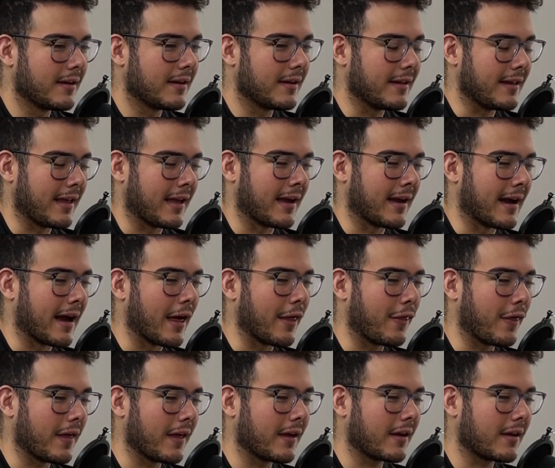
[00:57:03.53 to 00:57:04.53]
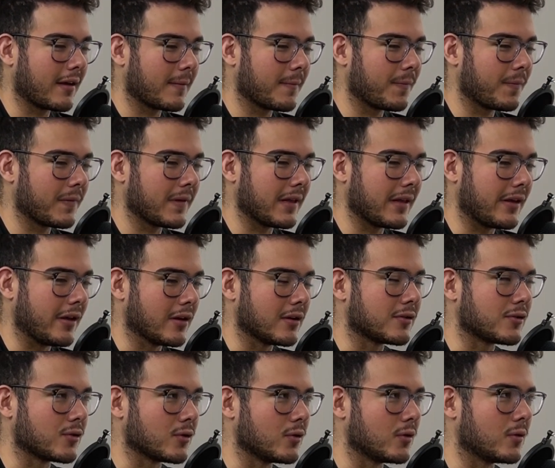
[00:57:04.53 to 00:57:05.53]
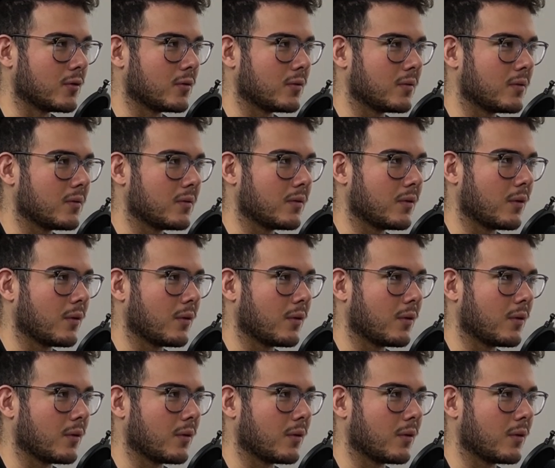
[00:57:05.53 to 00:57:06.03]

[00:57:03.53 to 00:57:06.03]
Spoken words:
yeah, I think here soon,